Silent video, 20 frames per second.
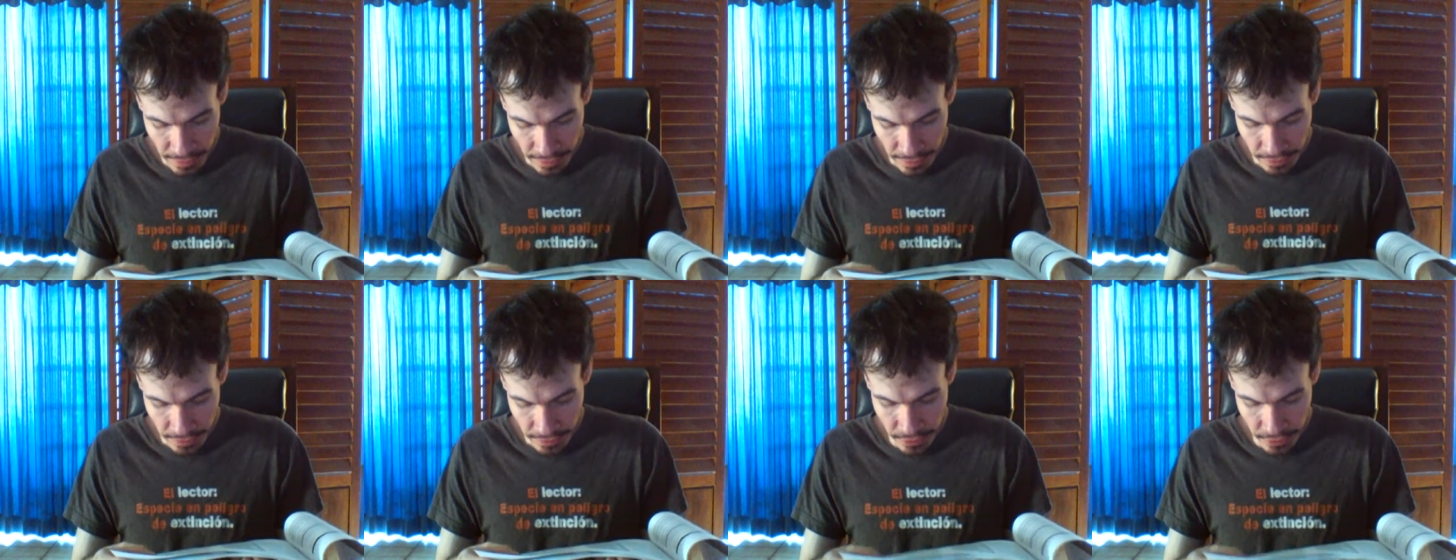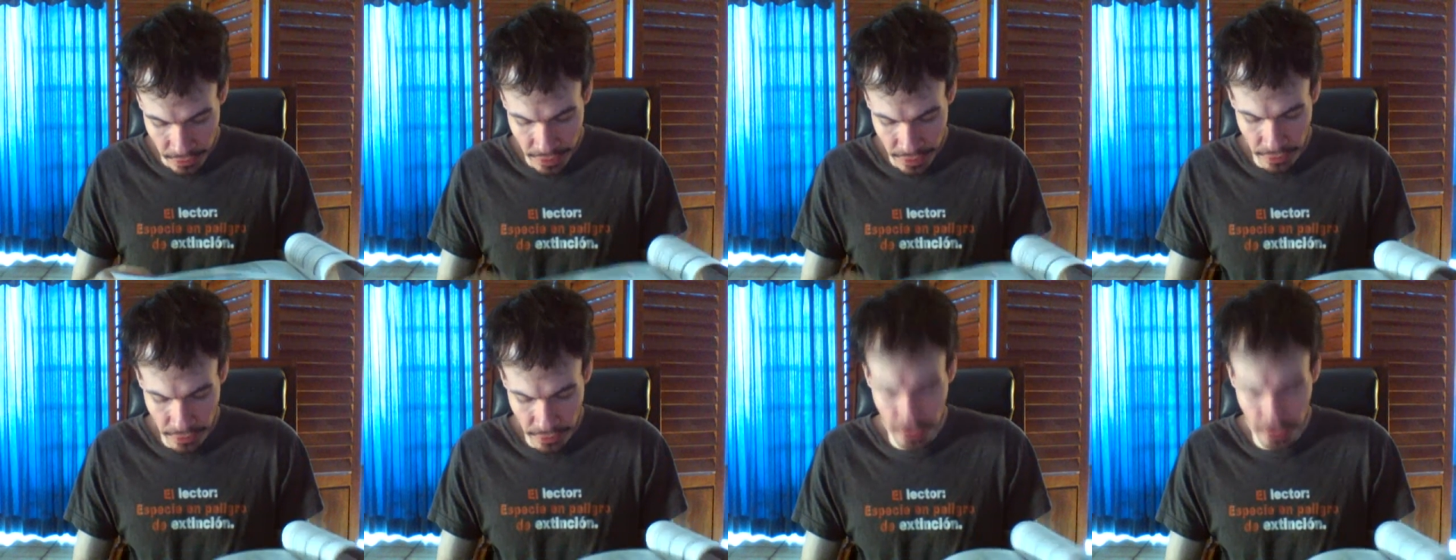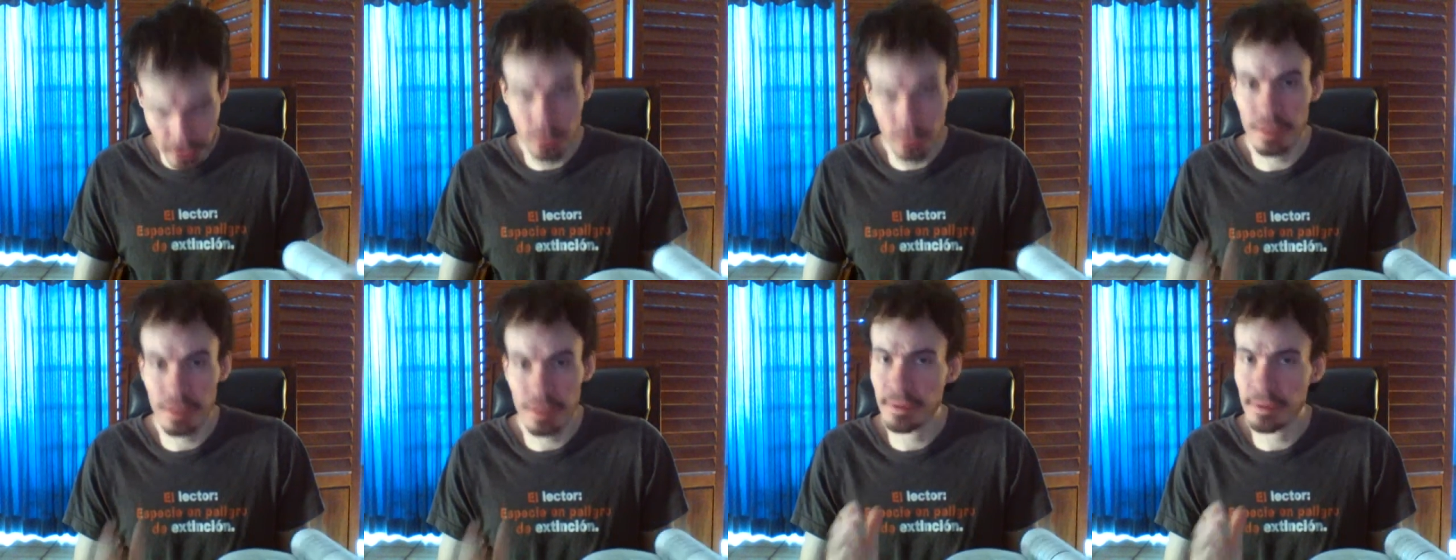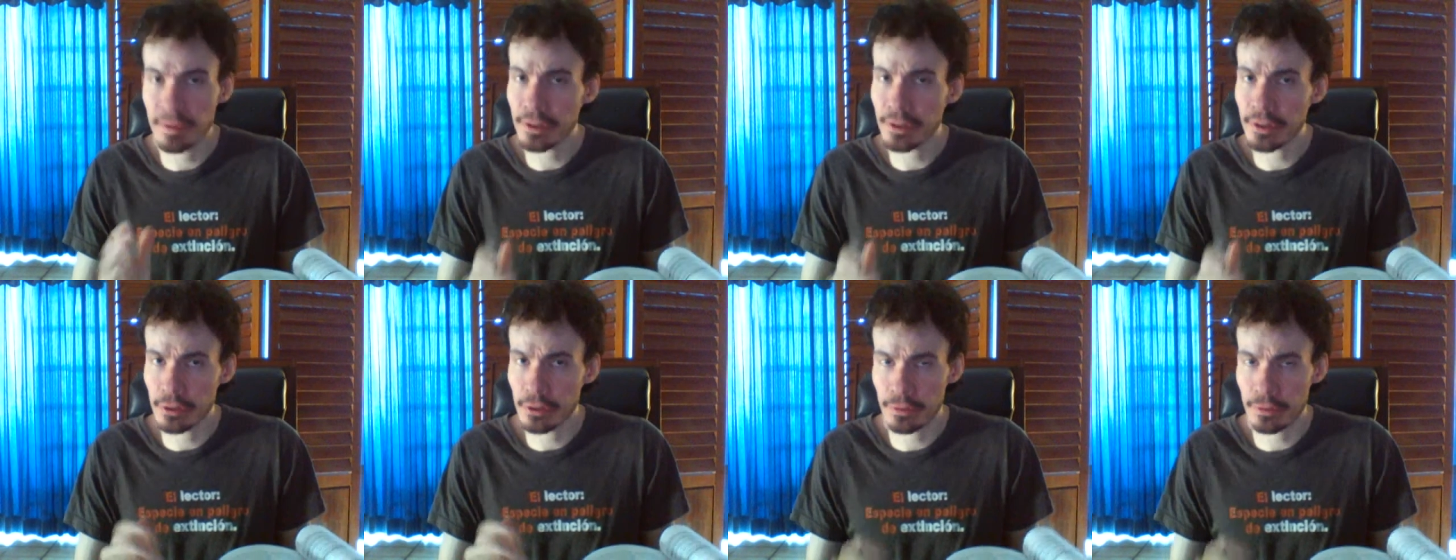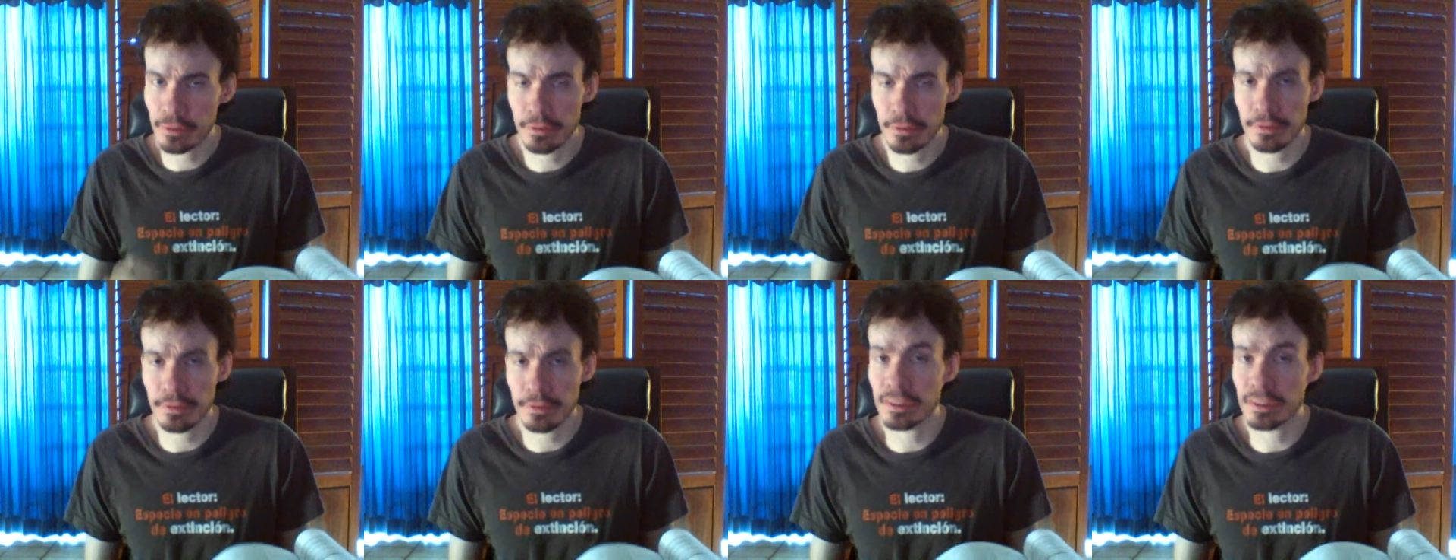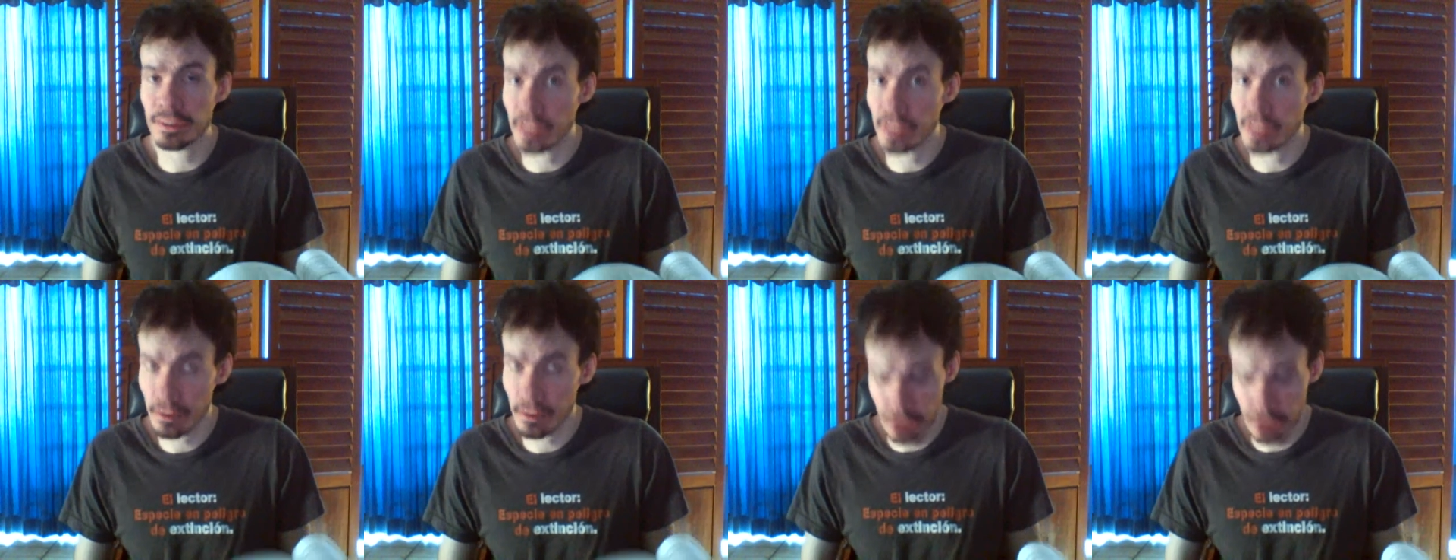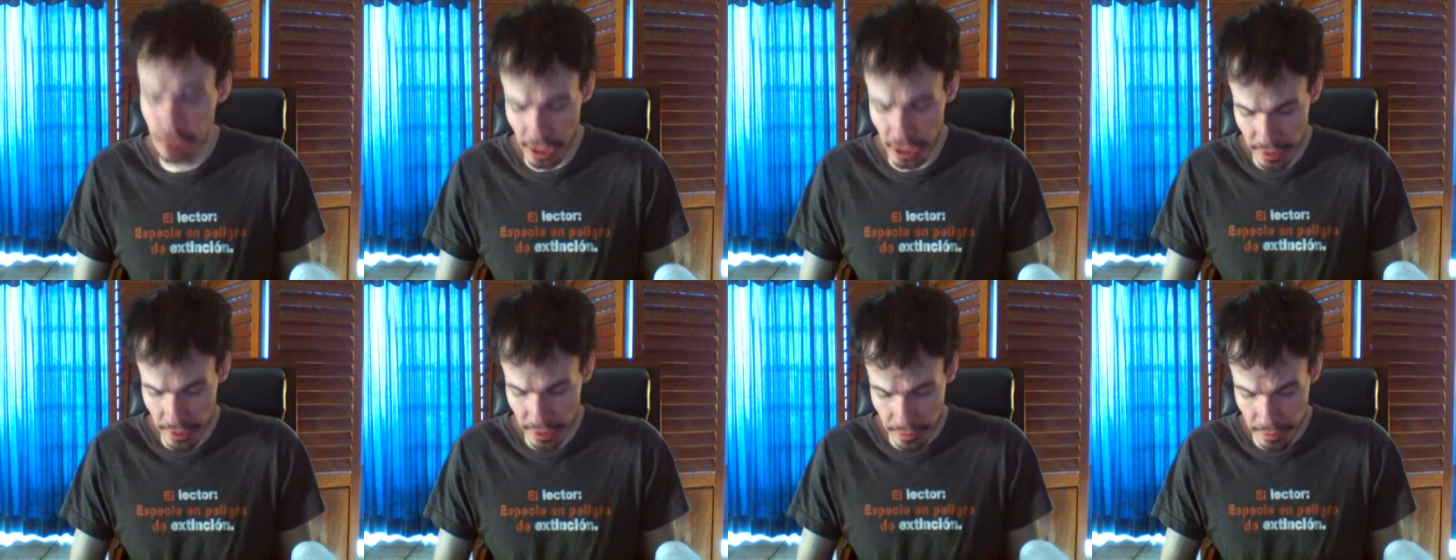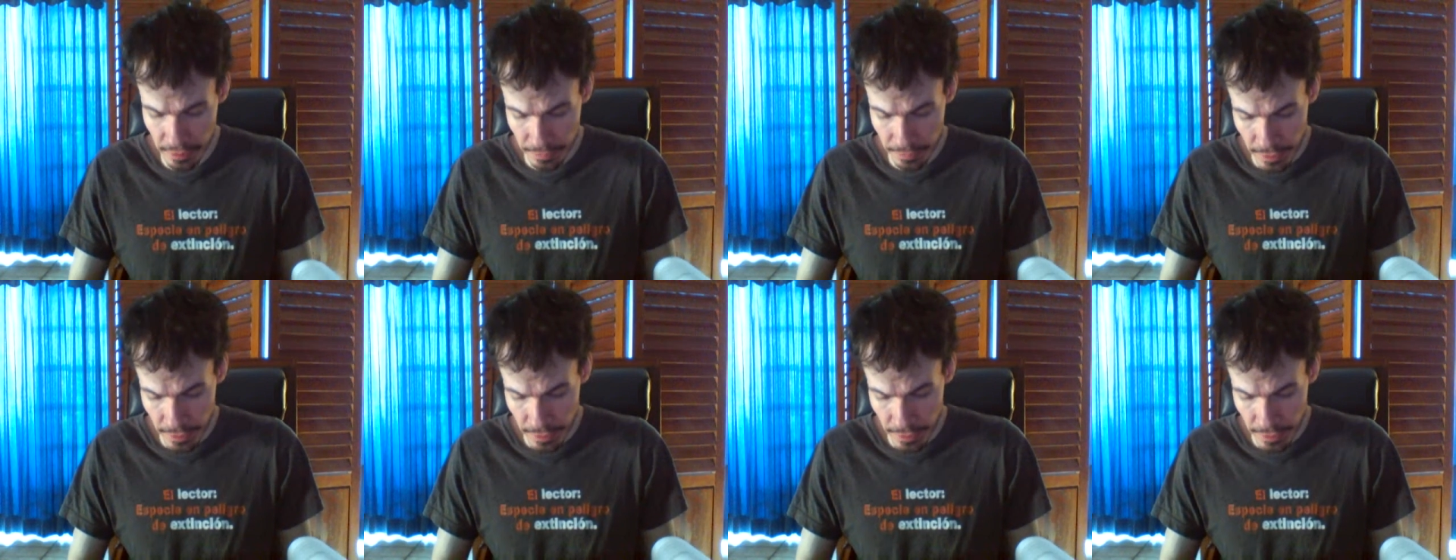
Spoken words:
So this is going to be very useful for skill checks.